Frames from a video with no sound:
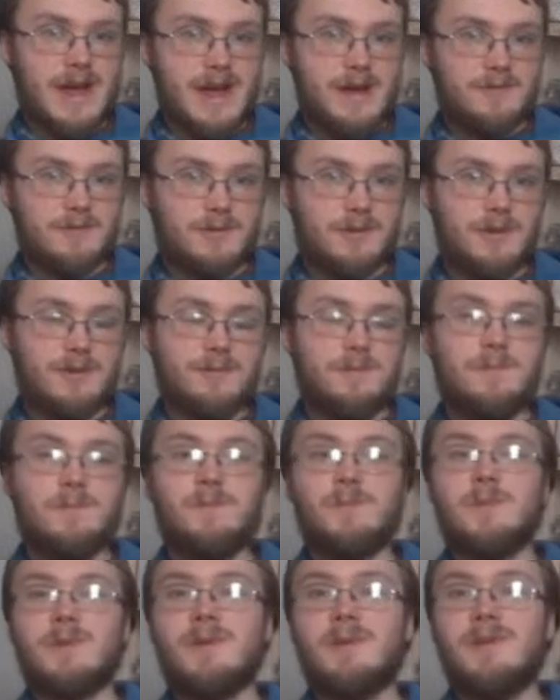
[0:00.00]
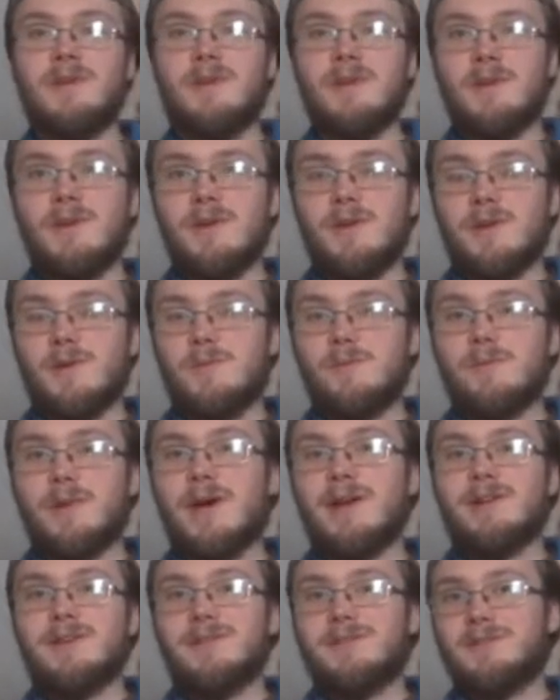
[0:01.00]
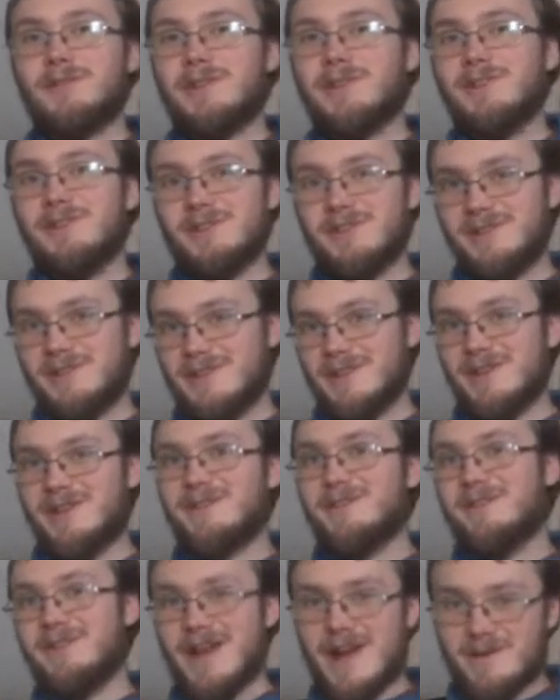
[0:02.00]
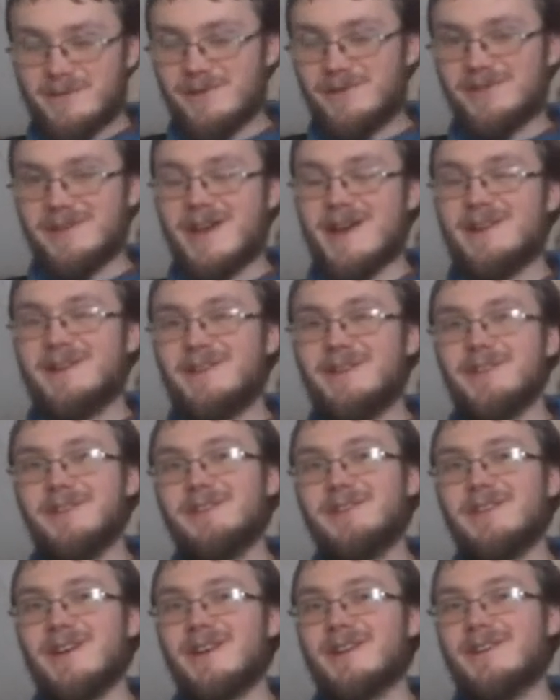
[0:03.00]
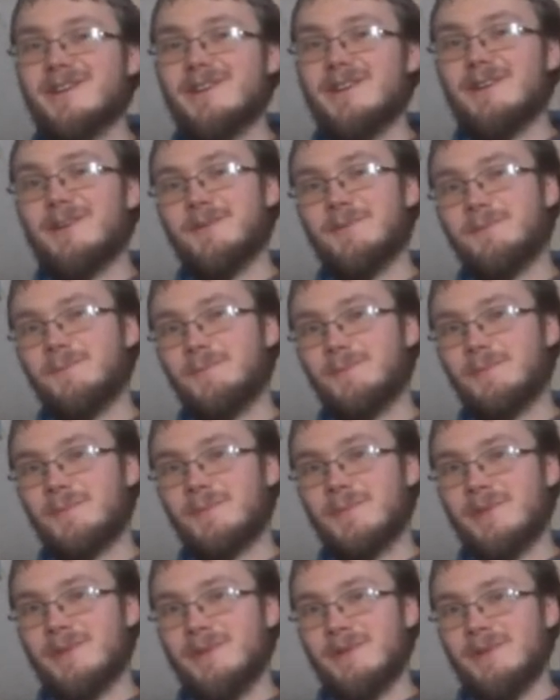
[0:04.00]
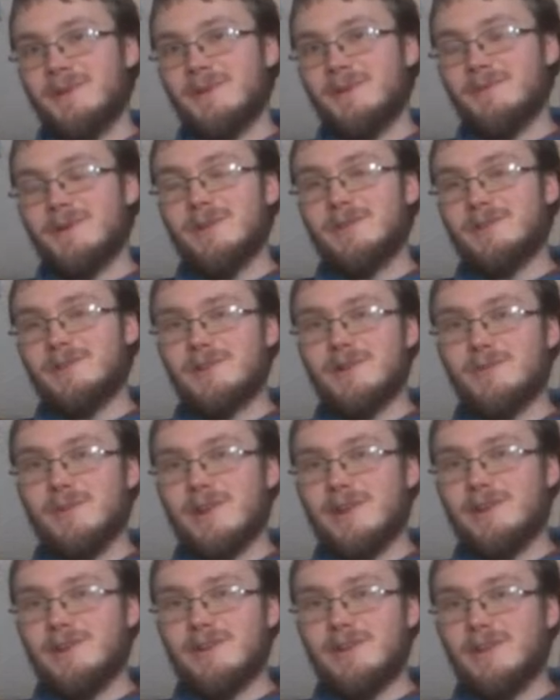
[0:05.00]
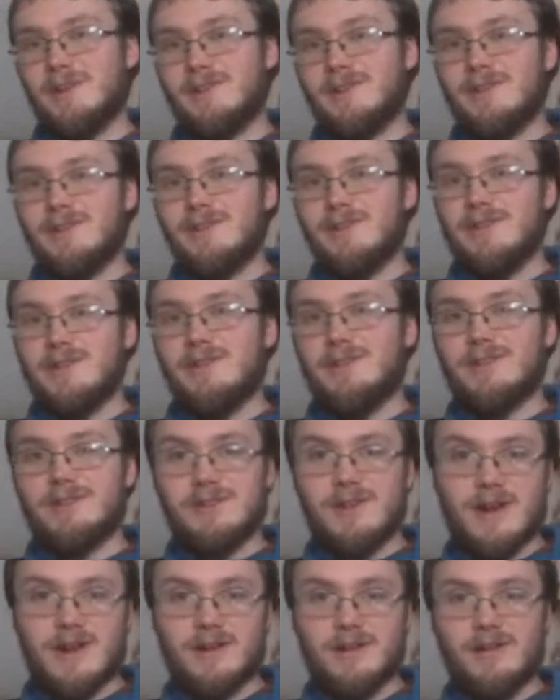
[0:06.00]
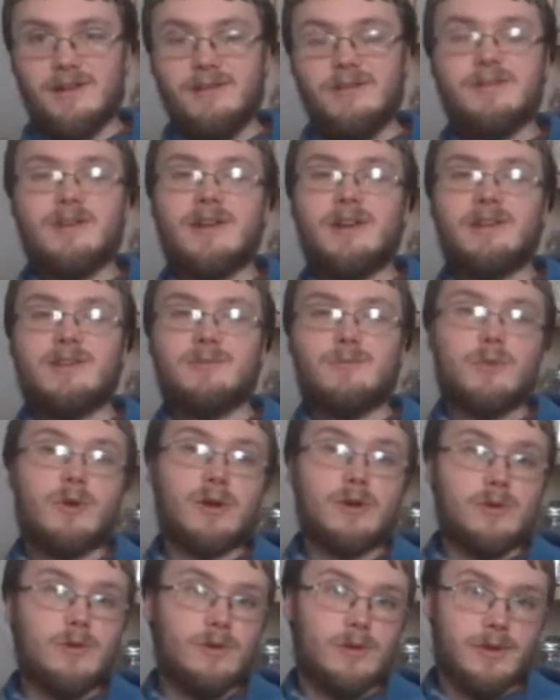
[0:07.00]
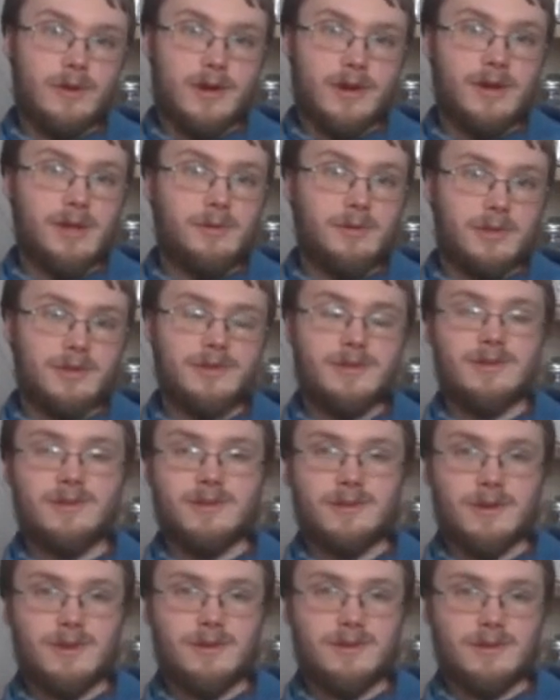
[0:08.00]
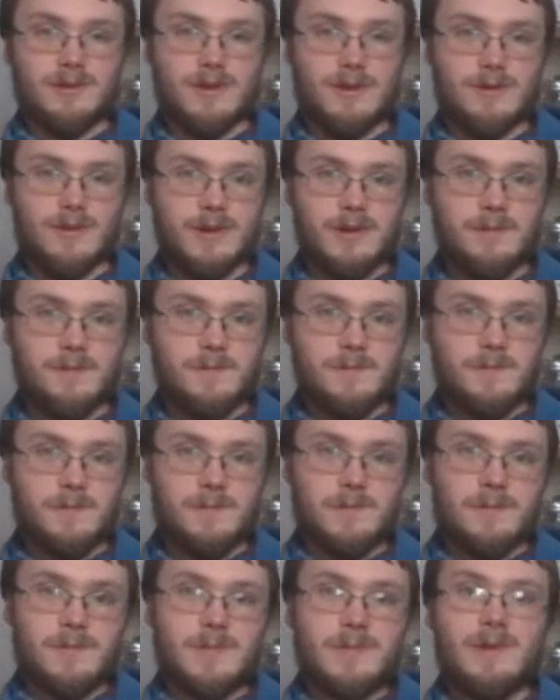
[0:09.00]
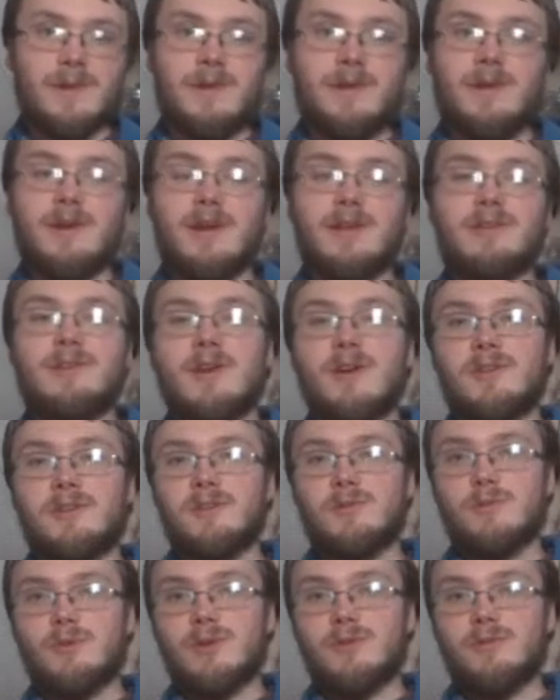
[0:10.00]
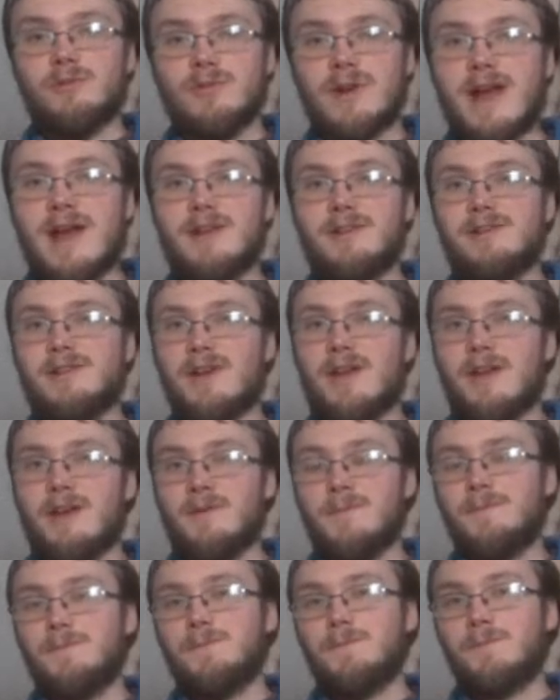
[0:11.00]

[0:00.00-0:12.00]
after. But this is the downside to this technique. While the germination gets the seed started, and it's more cold hardy once it starts growing, it's also more fragile.